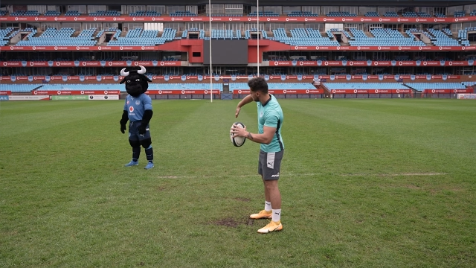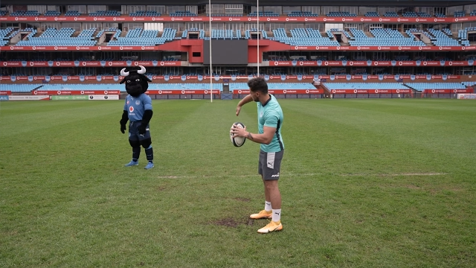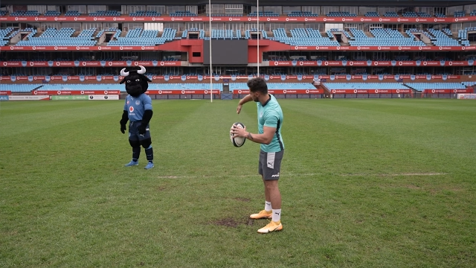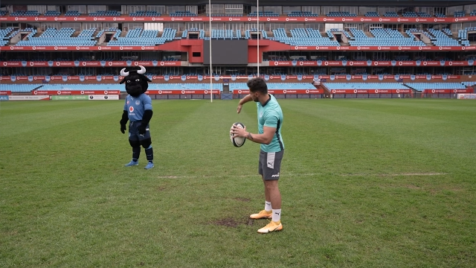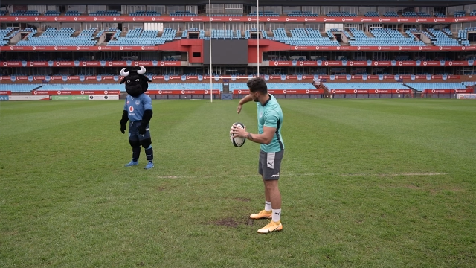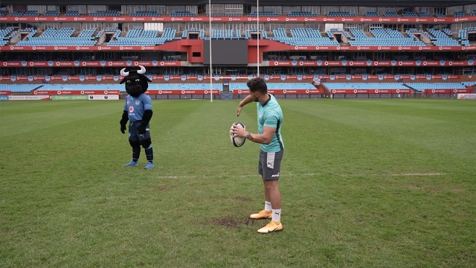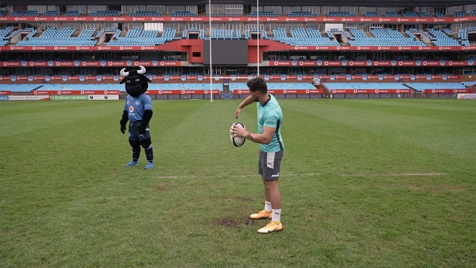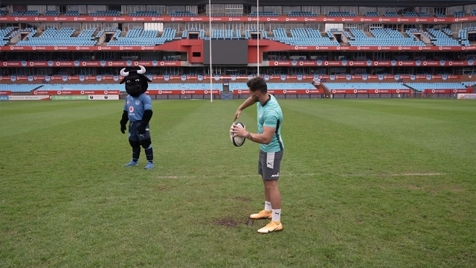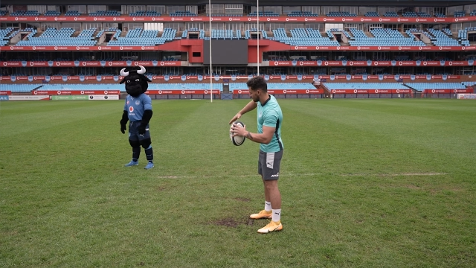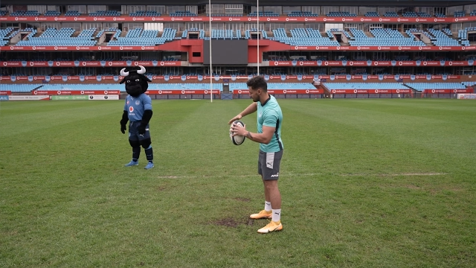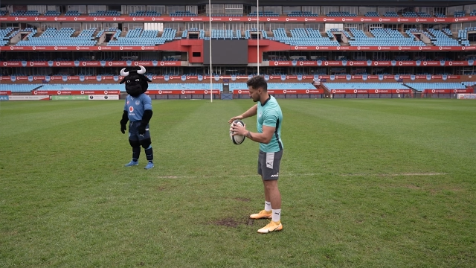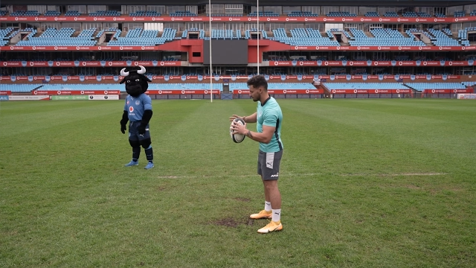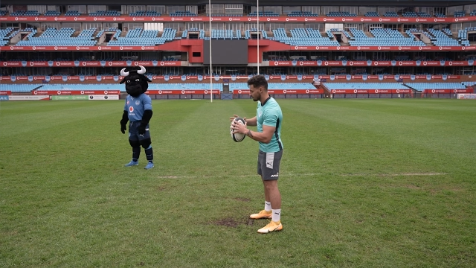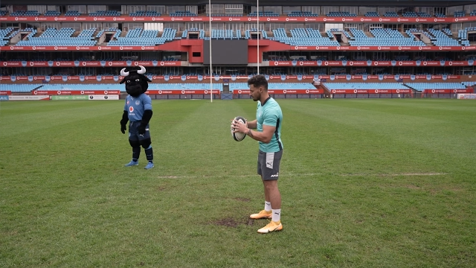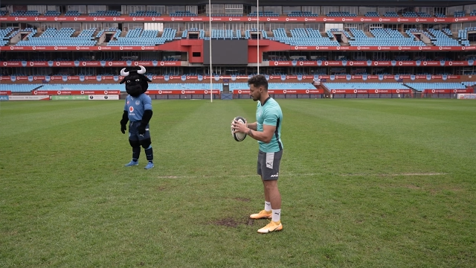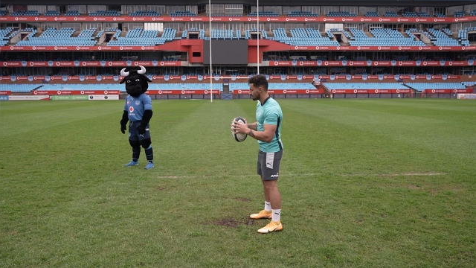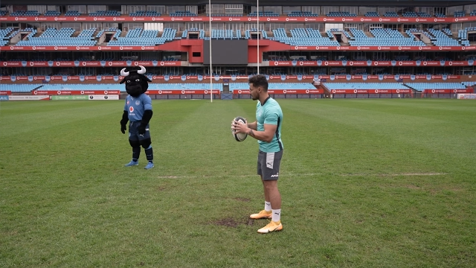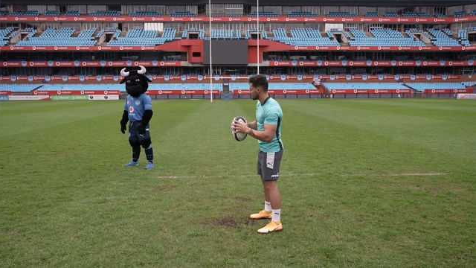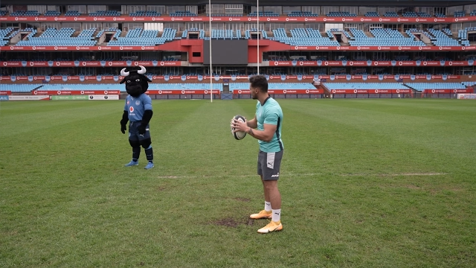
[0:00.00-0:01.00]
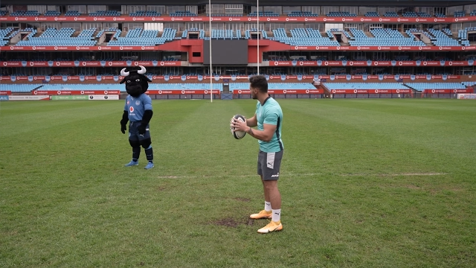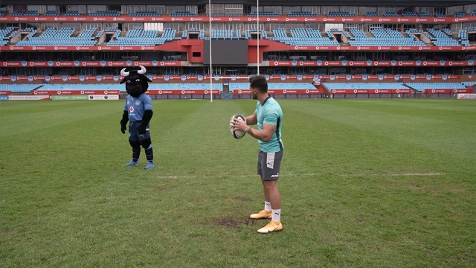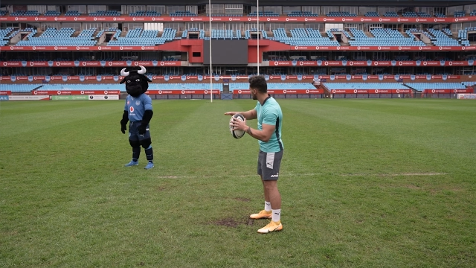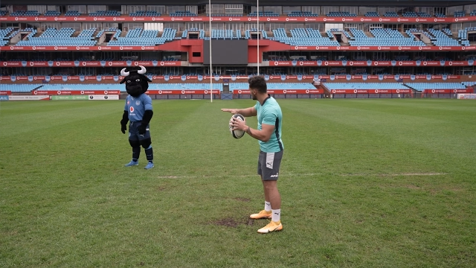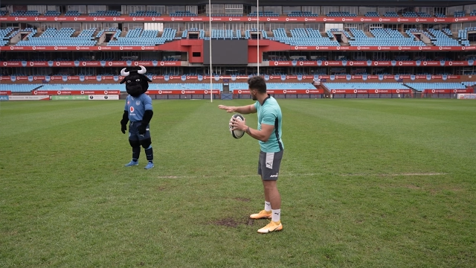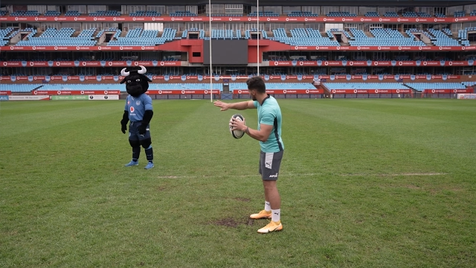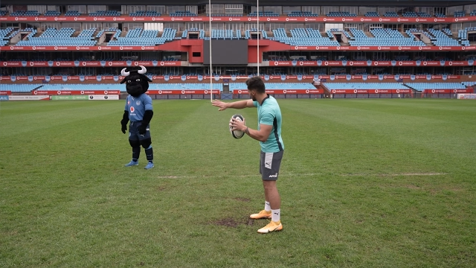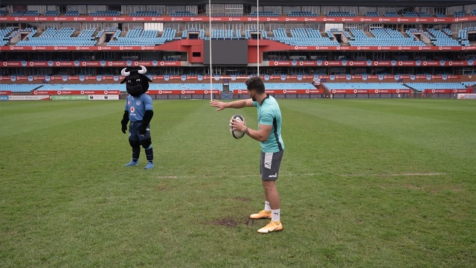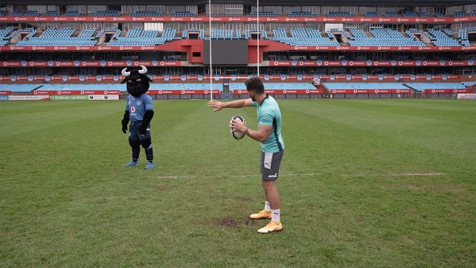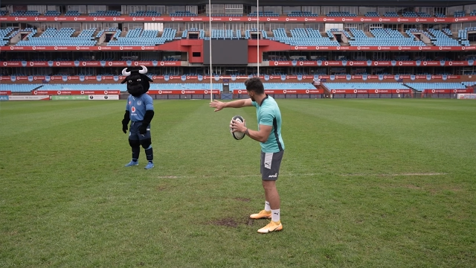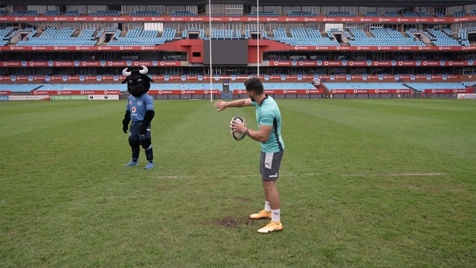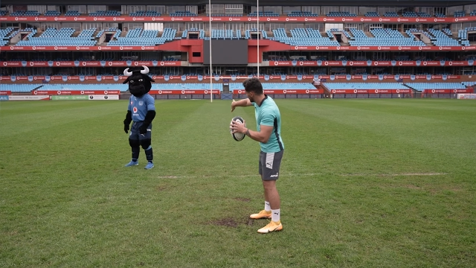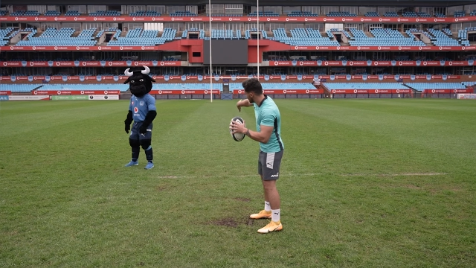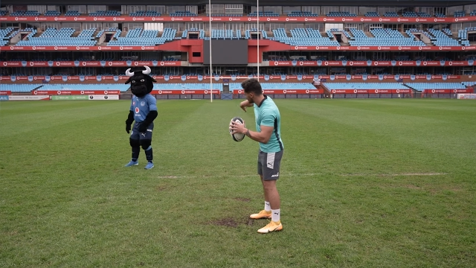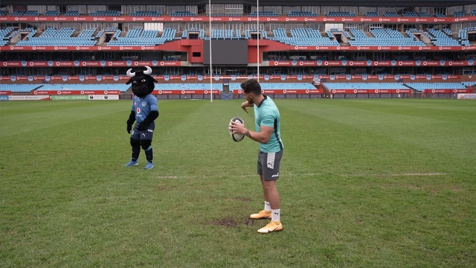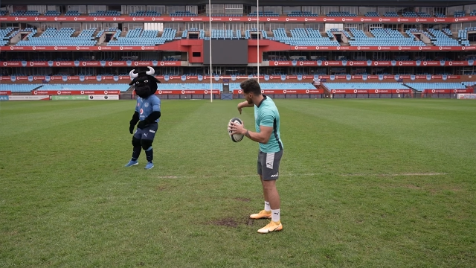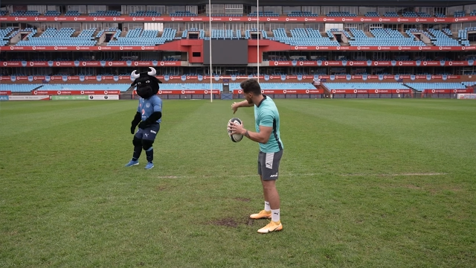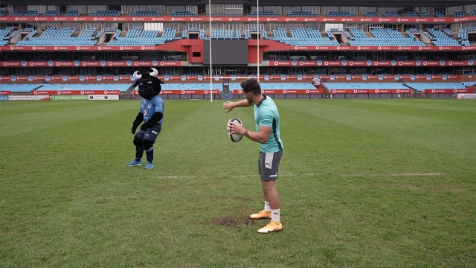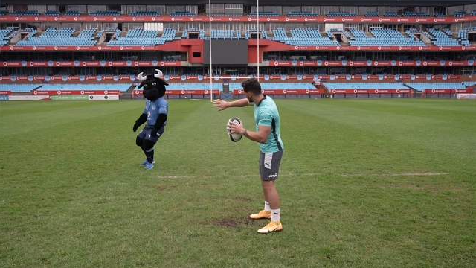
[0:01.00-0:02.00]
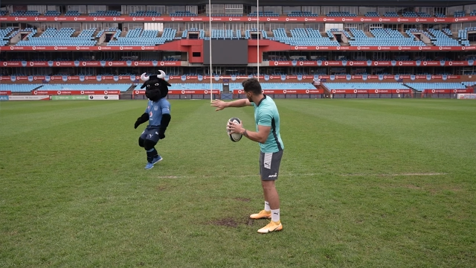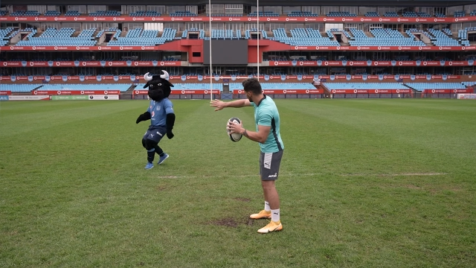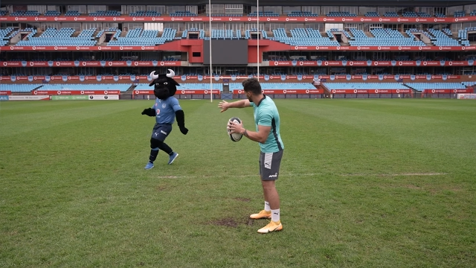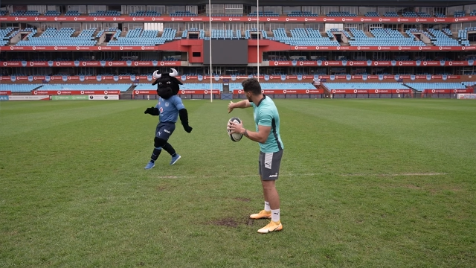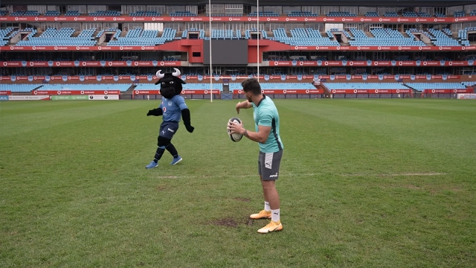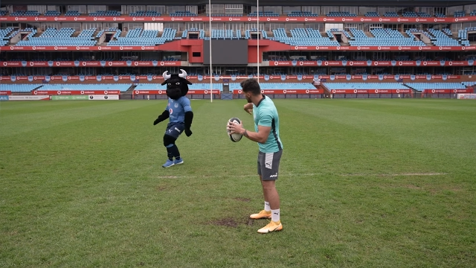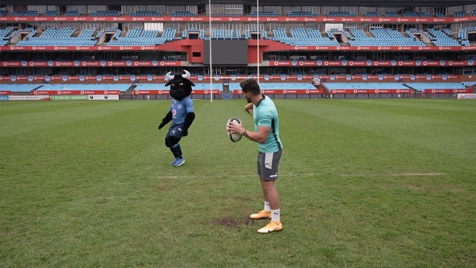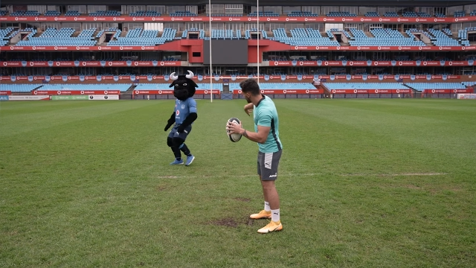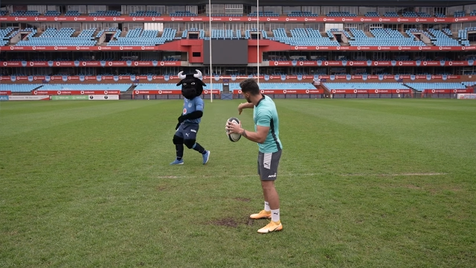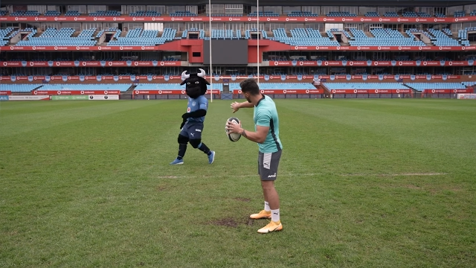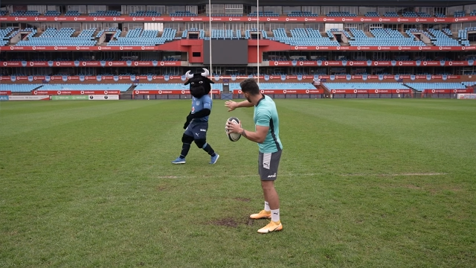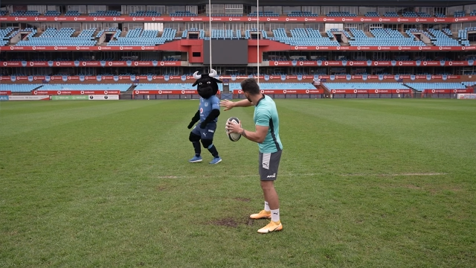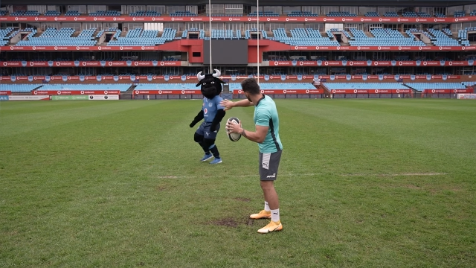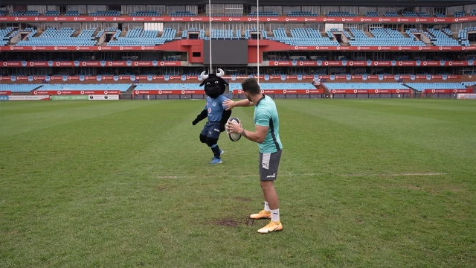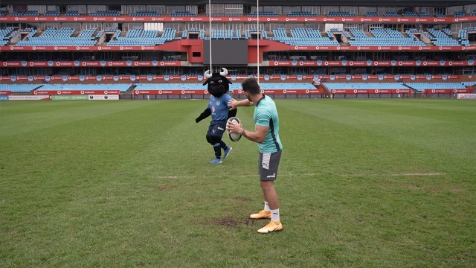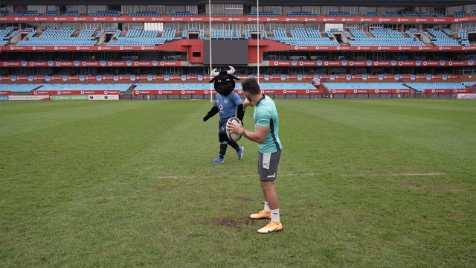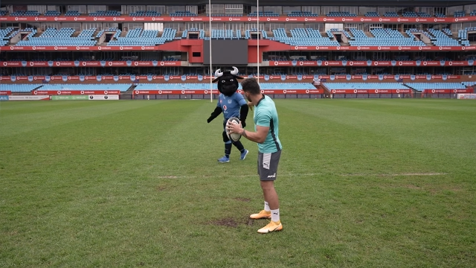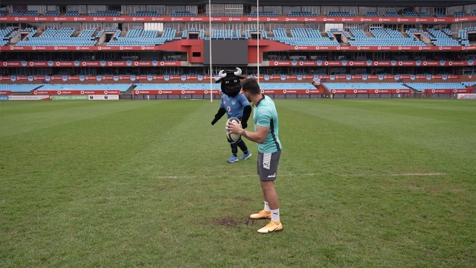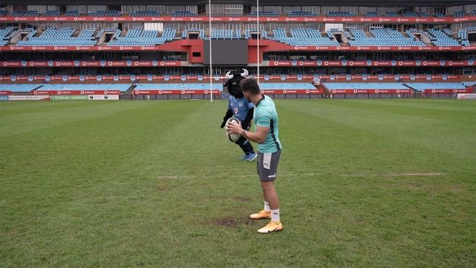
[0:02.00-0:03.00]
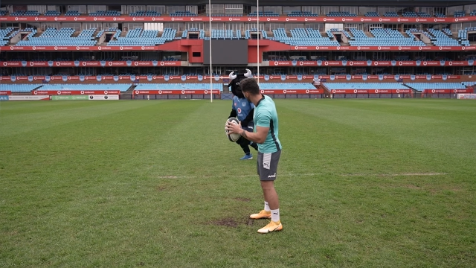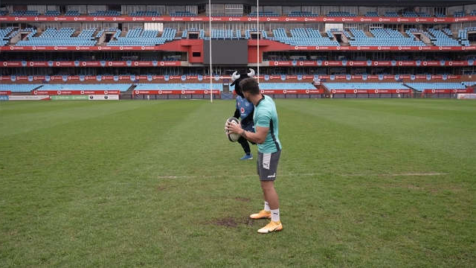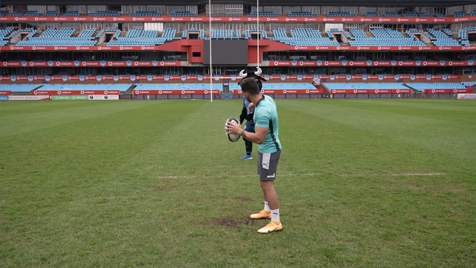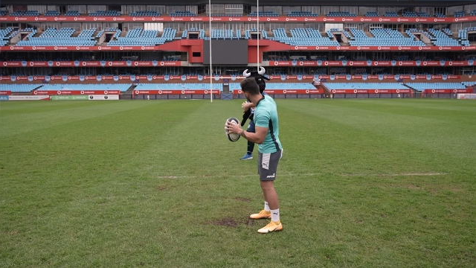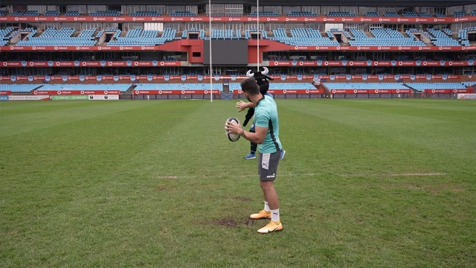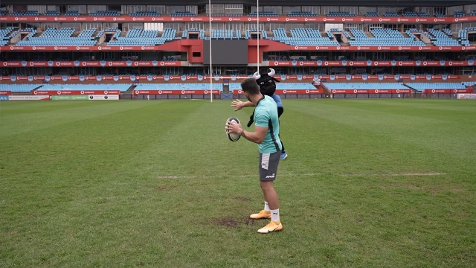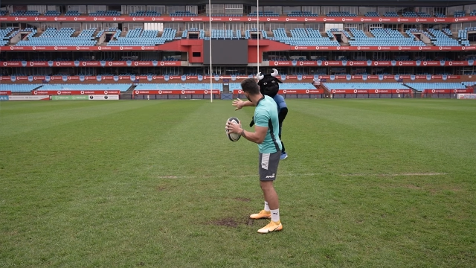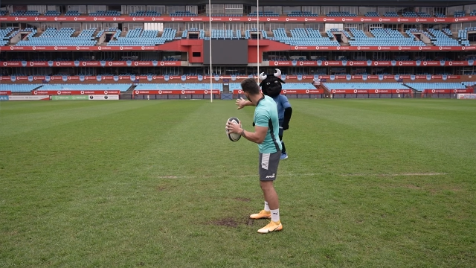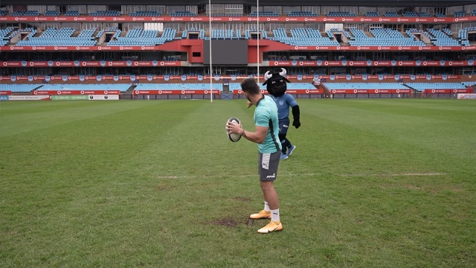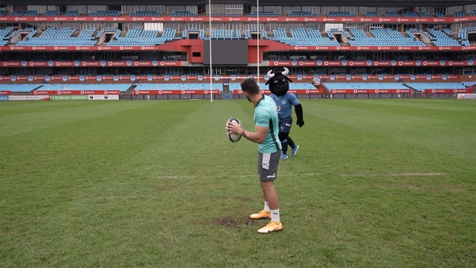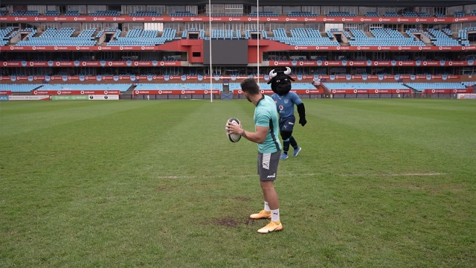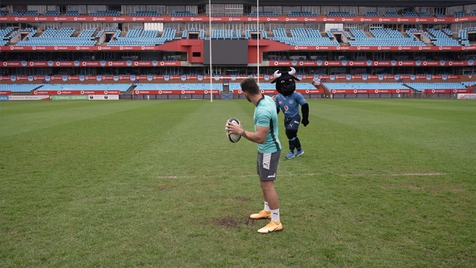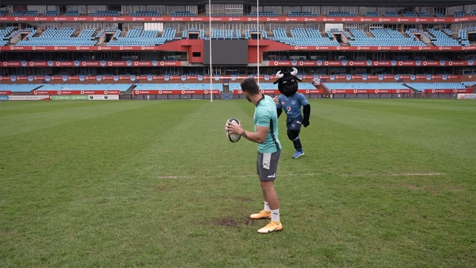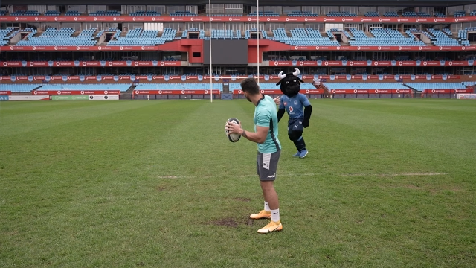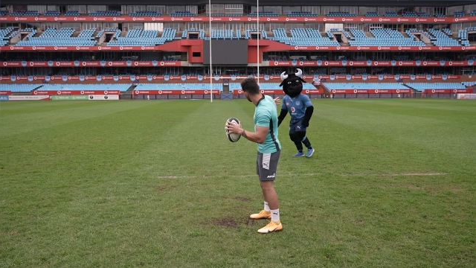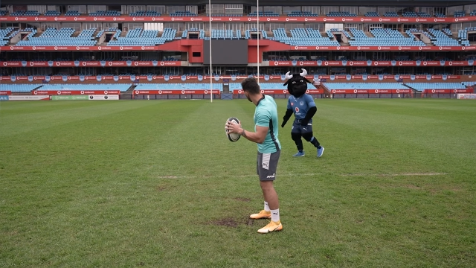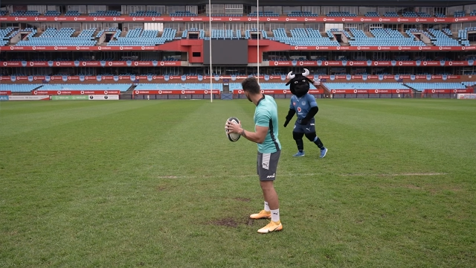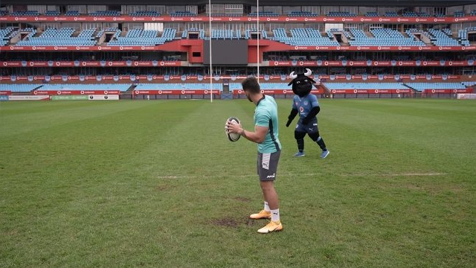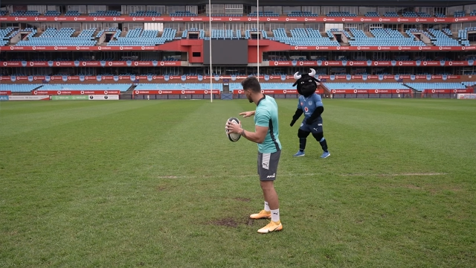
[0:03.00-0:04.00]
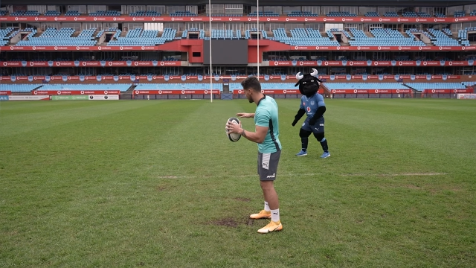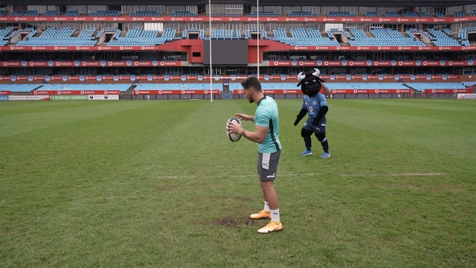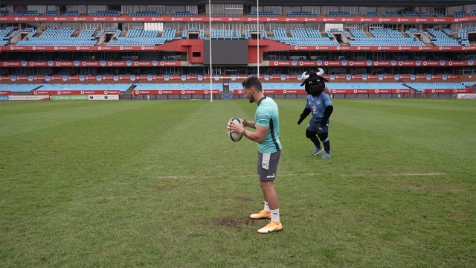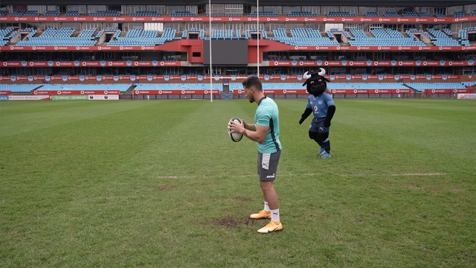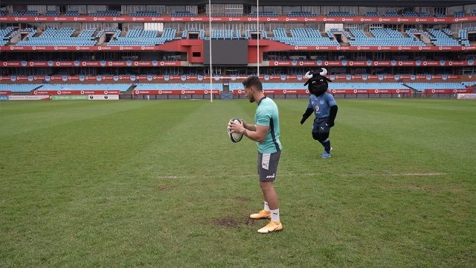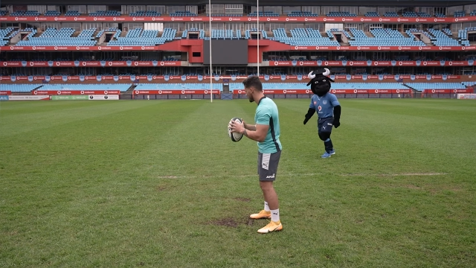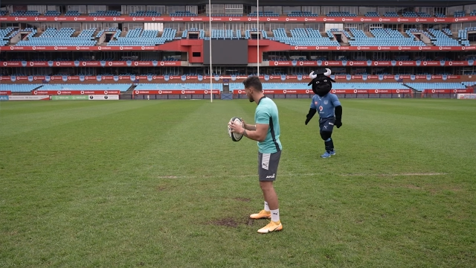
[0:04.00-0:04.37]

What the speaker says: Nobody's mouth can be seen.